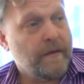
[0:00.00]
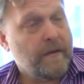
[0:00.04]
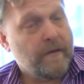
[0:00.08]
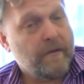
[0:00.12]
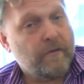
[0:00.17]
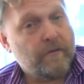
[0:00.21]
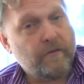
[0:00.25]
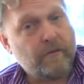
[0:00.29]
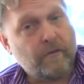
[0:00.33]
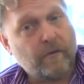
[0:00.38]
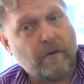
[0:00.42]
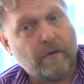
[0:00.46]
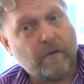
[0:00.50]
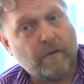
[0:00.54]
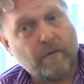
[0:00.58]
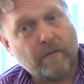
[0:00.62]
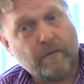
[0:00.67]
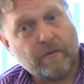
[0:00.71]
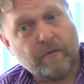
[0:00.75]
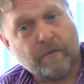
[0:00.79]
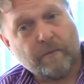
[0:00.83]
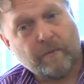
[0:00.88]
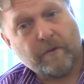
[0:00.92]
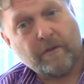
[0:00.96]

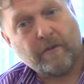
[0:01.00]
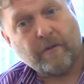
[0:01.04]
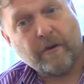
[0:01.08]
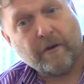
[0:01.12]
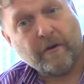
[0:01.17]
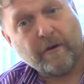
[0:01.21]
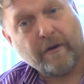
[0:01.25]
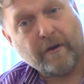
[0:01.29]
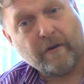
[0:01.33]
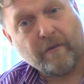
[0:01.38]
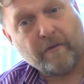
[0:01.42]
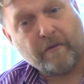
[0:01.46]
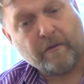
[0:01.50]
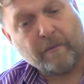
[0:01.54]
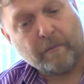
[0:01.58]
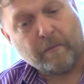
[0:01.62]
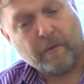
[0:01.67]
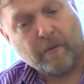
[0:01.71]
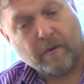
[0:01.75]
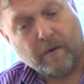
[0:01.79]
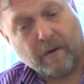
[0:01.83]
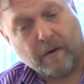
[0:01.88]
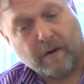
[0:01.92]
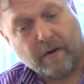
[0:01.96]
So the material
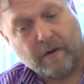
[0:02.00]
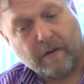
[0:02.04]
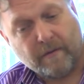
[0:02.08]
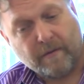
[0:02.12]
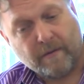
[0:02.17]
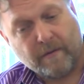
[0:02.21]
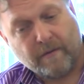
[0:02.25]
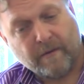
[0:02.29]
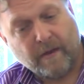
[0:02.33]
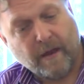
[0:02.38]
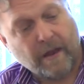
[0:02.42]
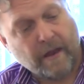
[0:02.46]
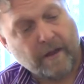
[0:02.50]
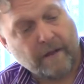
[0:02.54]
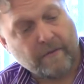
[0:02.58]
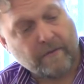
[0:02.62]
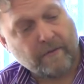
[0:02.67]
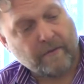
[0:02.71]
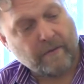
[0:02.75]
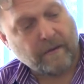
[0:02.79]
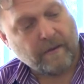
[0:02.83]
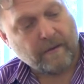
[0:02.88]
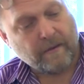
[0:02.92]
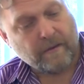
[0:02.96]
support of the
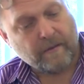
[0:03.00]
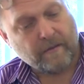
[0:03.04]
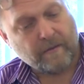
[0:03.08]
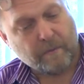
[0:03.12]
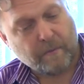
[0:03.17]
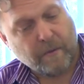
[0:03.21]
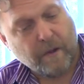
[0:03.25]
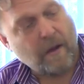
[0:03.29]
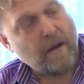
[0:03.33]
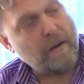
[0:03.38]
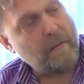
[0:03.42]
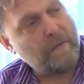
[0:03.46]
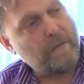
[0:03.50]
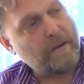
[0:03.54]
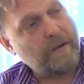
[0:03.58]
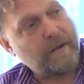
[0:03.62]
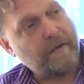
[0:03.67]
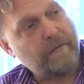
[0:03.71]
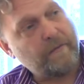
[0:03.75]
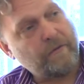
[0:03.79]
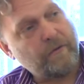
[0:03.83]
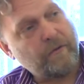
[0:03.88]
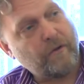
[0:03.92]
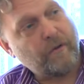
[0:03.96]
text is palm
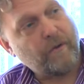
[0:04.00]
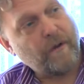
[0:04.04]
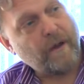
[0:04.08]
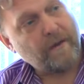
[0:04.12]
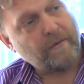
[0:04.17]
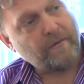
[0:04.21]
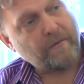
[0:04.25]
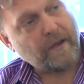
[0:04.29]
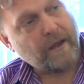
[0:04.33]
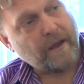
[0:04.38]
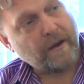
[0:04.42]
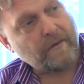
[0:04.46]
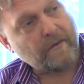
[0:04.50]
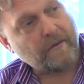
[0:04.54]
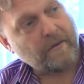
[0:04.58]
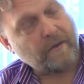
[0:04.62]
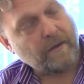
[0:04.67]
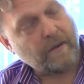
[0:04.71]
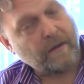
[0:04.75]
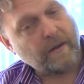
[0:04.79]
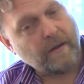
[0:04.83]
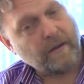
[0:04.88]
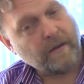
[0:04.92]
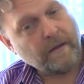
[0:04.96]
leaf, so you have to
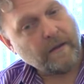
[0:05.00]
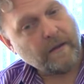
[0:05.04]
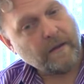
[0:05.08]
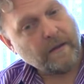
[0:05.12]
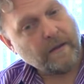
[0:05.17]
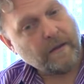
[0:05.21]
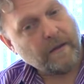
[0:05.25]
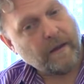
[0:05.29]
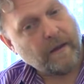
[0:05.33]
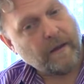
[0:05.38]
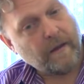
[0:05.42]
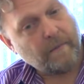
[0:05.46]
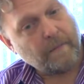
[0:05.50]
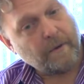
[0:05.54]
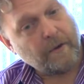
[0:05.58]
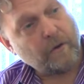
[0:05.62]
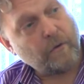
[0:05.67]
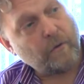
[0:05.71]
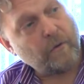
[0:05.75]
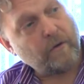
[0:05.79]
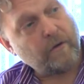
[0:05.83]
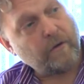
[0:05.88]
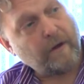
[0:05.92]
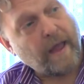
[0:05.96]
actually, um, in
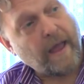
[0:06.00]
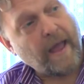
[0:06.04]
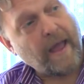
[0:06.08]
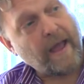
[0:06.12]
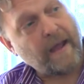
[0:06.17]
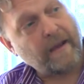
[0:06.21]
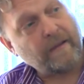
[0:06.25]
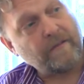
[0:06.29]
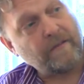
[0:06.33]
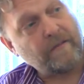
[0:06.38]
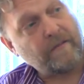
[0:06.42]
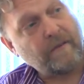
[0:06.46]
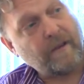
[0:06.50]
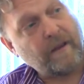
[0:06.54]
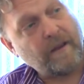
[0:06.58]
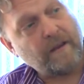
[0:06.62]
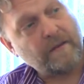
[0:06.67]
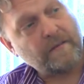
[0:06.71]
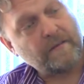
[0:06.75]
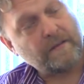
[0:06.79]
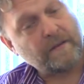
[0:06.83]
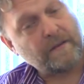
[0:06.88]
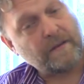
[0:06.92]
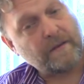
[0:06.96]
order to
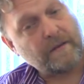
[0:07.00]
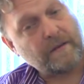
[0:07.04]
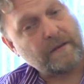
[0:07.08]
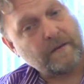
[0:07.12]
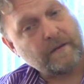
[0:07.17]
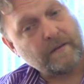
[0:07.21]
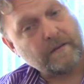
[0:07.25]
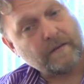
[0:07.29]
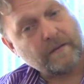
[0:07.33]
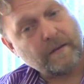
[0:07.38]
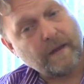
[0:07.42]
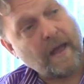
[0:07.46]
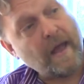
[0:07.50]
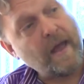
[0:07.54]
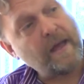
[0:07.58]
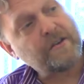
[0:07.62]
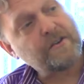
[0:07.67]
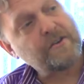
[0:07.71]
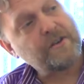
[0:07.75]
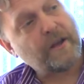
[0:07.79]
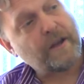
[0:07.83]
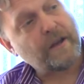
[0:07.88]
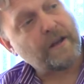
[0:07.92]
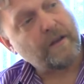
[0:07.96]
activate the, the
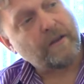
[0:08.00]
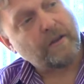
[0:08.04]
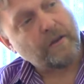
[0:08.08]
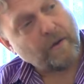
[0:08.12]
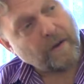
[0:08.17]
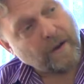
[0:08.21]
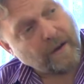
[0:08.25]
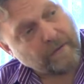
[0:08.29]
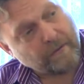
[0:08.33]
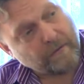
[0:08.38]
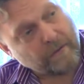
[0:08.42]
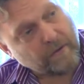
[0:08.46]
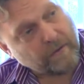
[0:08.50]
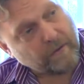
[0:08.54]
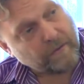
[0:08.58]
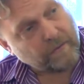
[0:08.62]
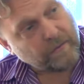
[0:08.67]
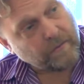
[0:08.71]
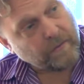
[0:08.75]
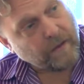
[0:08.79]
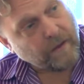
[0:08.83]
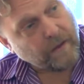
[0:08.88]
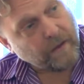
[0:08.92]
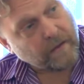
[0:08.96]
etching, you have to
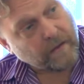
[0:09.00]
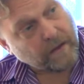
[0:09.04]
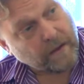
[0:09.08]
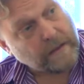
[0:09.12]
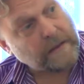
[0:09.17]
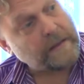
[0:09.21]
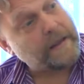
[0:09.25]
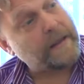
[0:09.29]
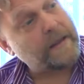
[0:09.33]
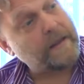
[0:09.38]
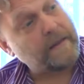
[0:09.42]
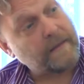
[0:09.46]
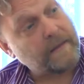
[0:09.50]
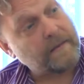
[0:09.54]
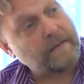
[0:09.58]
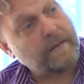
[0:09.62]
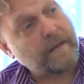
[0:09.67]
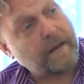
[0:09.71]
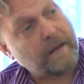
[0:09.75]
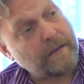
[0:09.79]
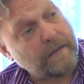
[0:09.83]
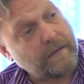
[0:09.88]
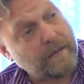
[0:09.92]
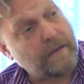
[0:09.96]
uh, clean, the
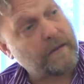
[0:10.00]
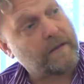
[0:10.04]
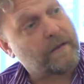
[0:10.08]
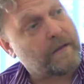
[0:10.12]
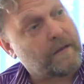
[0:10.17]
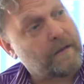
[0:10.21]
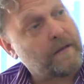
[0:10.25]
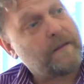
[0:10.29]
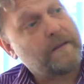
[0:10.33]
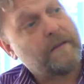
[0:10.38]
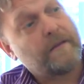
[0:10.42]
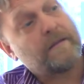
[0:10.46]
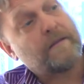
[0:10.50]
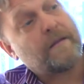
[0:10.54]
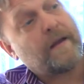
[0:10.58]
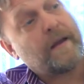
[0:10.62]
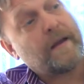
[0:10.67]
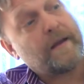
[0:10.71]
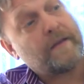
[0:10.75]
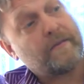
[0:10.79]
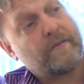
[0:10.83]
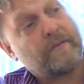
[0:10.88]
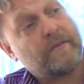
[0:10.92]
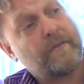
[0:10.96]
te the, clean the
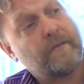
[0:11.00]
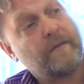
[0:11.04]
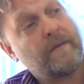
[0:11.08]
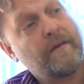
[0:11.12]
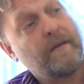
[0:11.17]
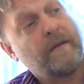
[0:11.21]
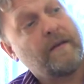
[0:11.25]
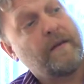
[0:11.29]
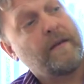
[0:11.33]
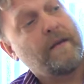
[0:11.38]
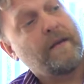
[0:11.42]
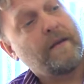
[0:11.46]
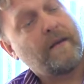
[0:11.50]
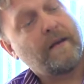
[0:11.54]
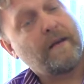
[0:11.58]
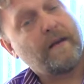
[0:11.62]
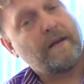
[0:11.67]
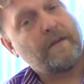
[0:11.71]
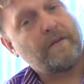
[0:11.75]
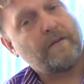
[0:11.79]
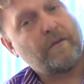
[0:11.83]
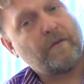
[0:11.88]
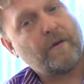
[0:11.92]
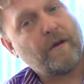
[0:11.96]
text.
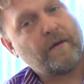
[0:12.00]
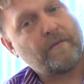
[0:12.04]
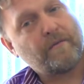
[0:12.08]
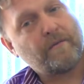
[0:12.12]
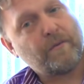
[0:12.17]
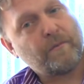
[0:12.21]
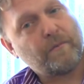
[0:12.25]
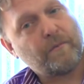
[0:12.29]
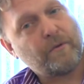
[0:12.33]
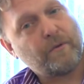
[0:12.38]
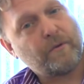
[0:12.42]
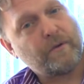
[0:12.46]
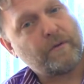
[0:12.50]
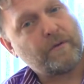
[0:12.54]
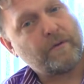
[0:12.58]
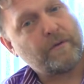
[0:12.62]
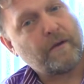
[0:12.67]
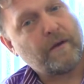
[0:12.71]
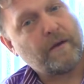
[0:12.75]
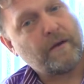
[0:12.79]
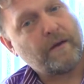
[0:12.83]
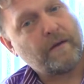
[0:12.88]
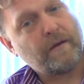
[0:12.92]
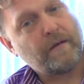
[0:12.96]
And you have to put
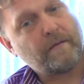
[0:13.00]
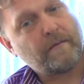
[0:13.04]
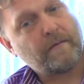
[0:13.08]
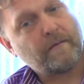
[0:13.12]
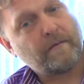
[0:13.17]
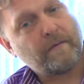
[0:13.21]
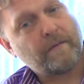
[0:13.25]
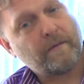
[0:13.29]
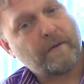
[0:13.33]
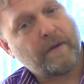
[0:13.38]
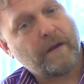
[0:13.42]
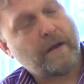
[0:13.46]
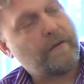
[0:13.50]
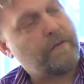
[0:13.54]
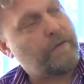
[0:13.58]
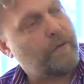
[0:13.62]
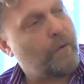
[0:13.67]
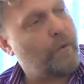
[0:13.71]
uh, kind of